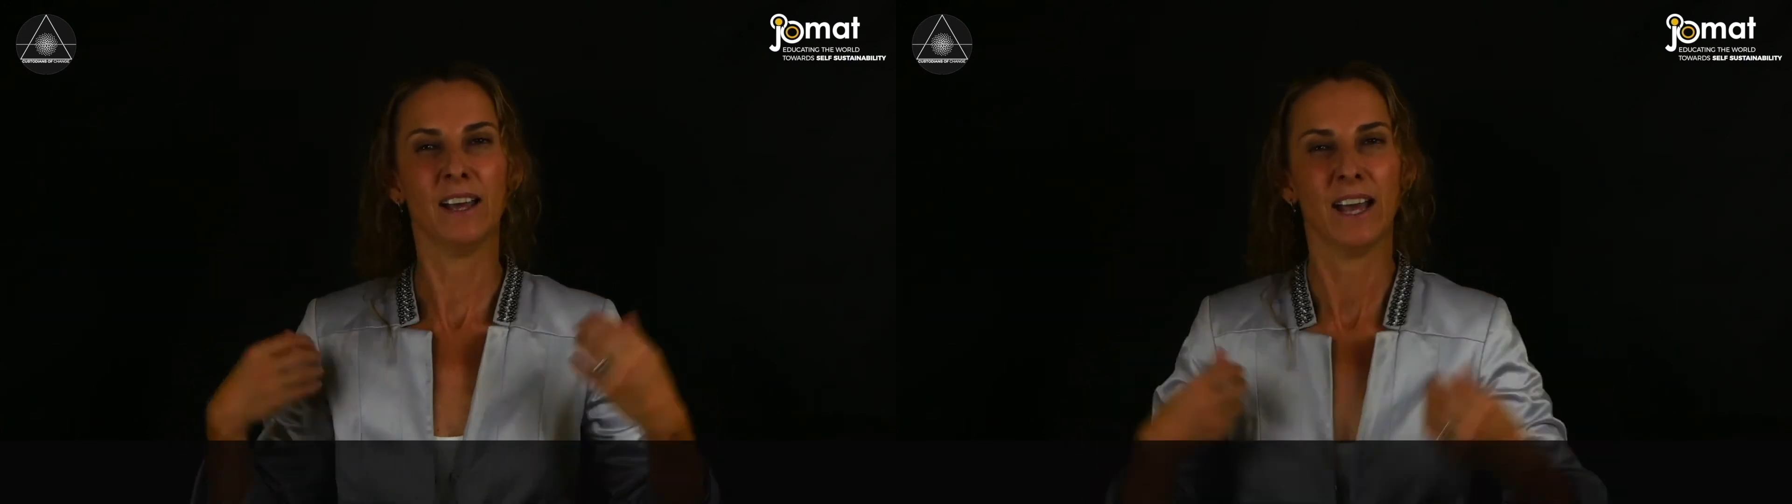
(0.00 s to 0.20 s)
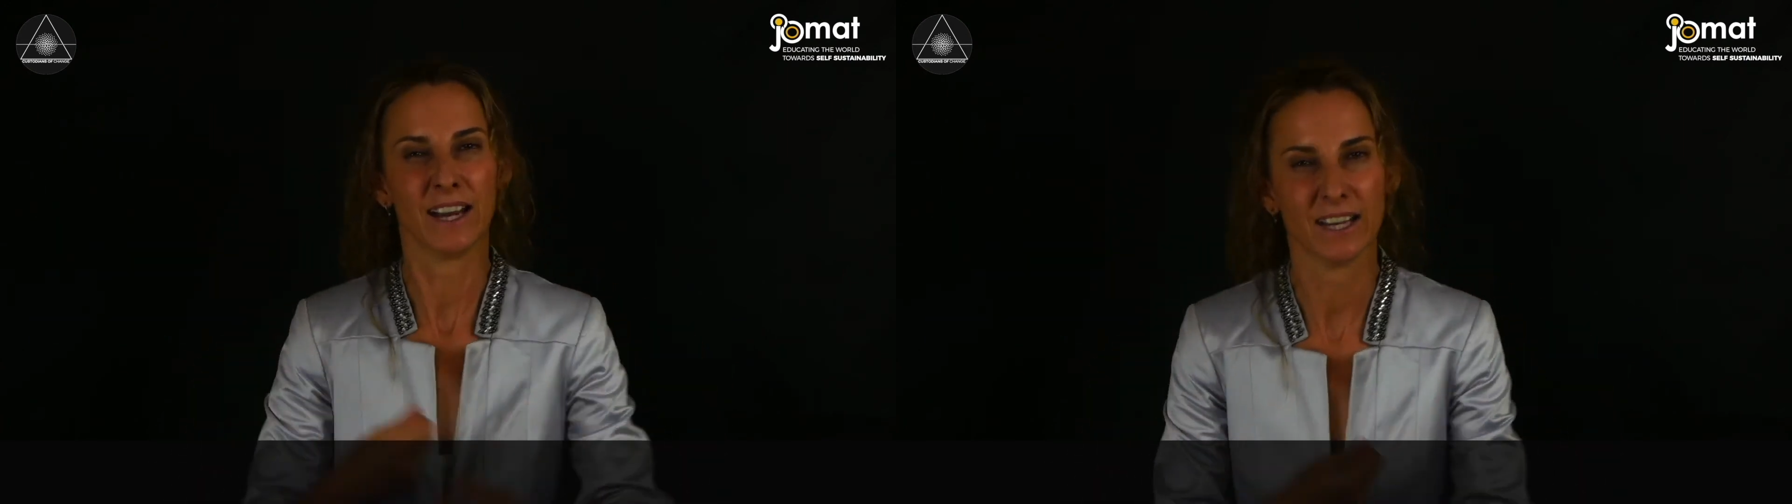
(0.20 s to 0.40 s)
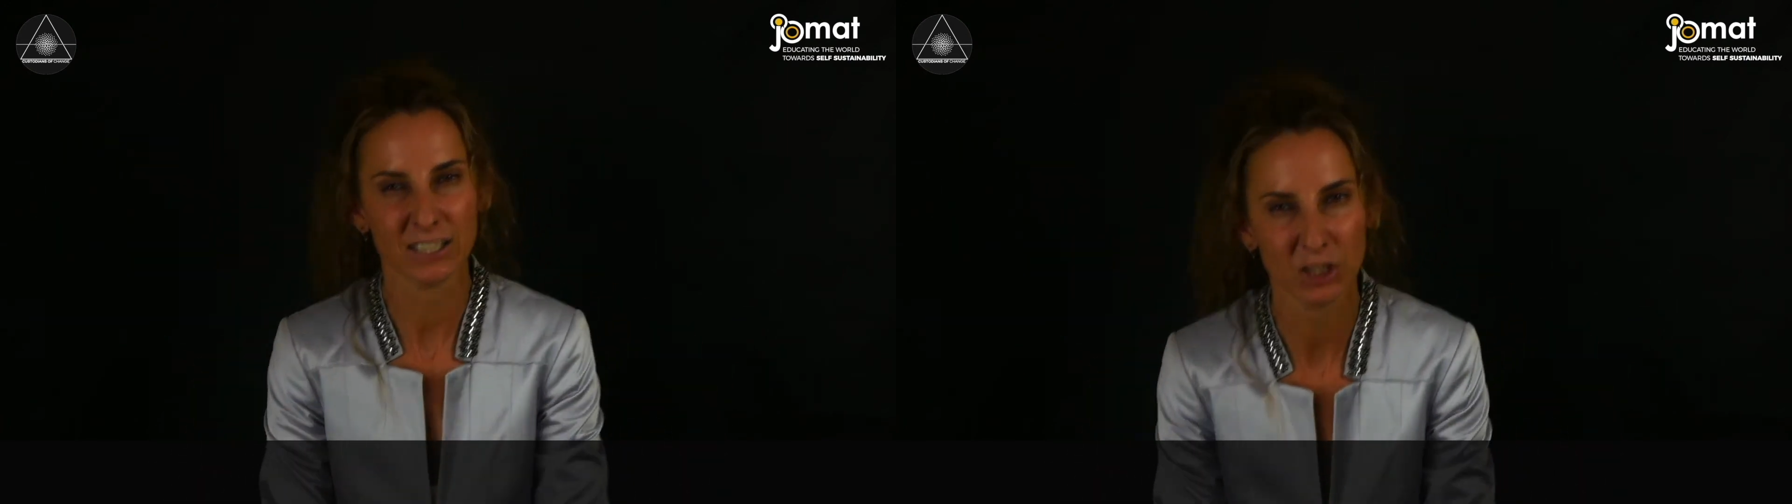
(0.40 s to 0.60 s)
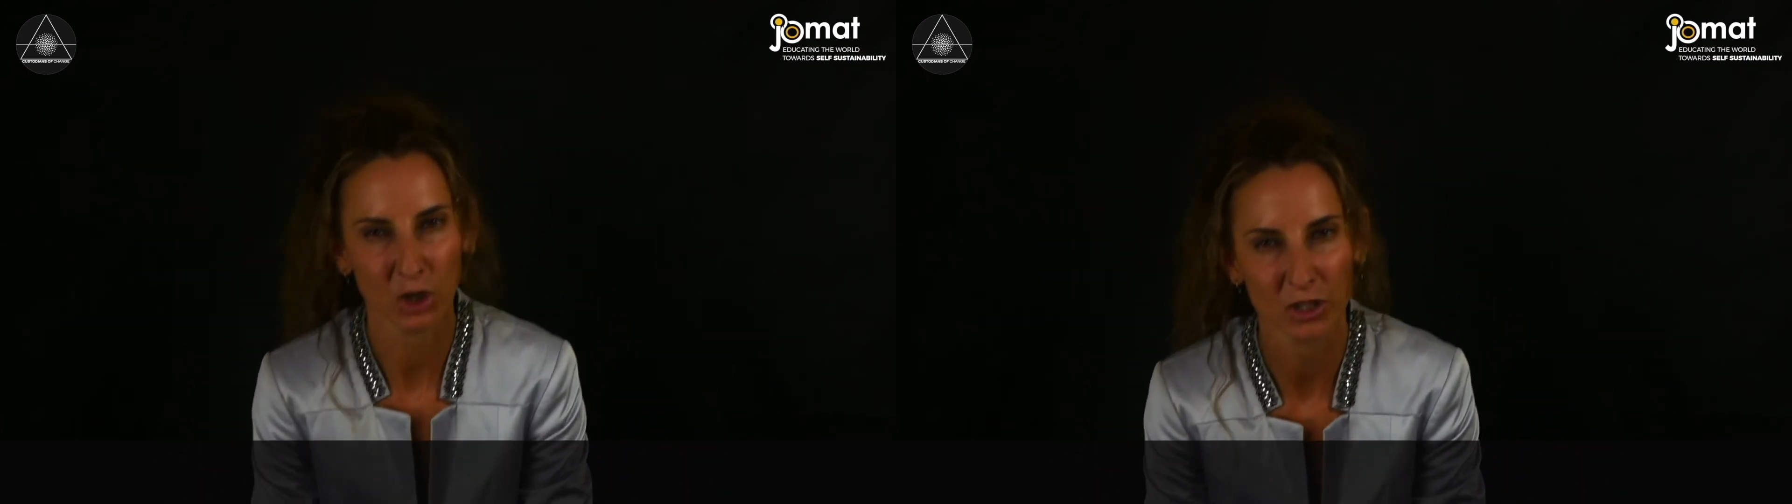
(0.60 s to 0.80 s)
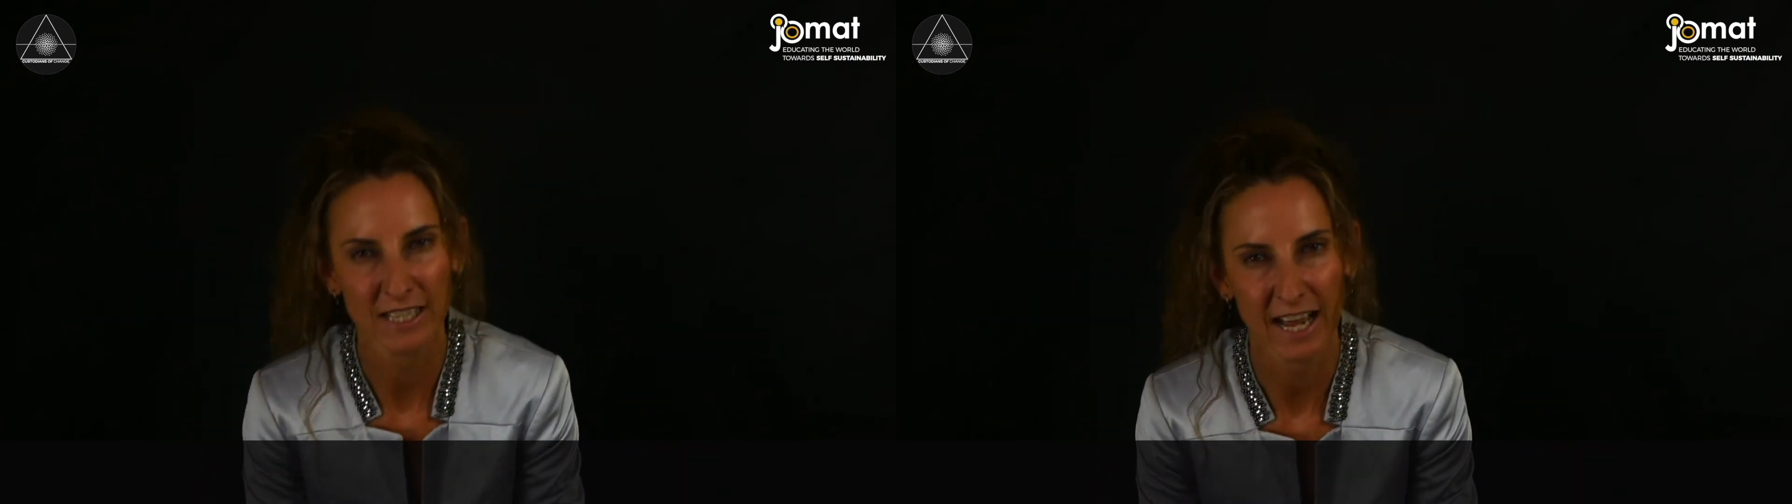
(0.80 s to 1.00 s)
and I didn't
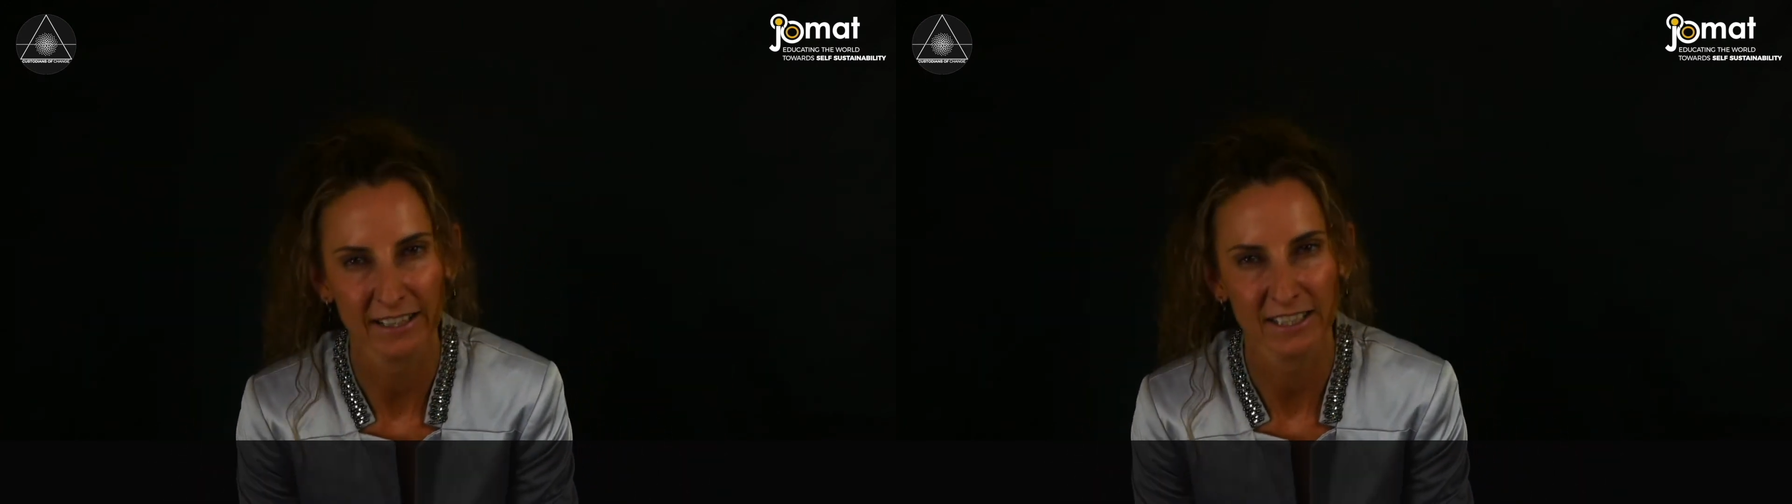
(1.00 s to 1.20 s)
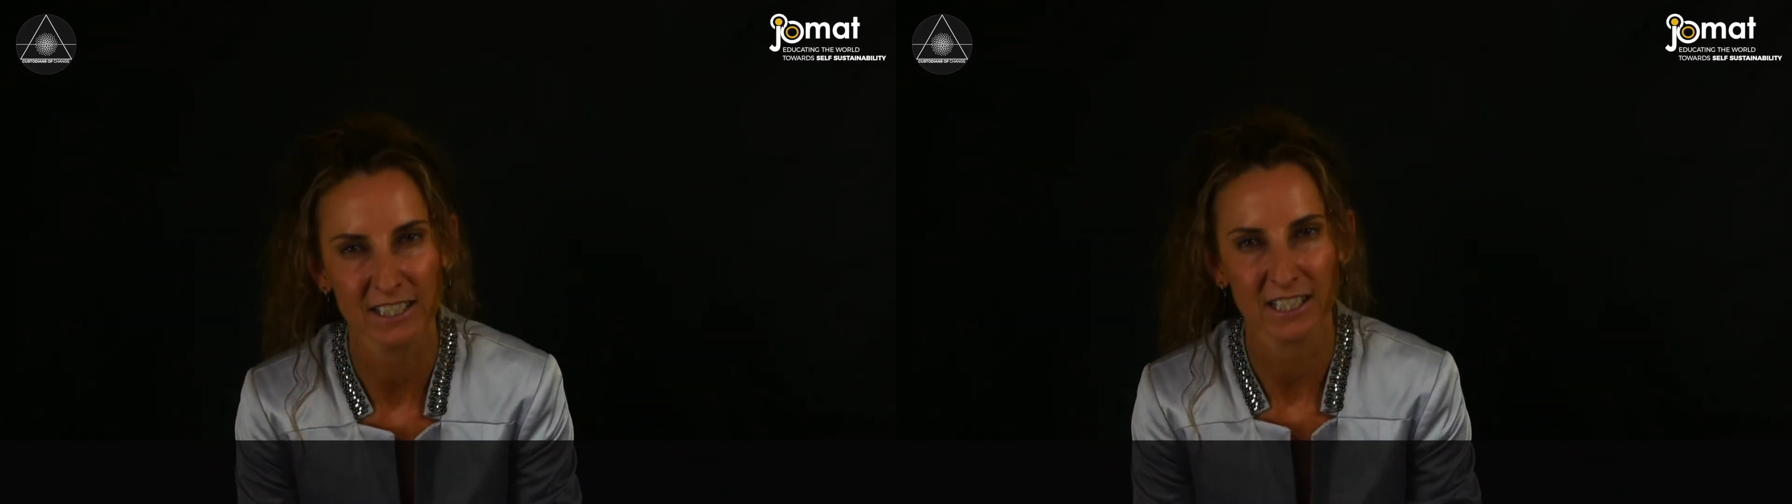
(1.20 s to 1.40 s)
go down into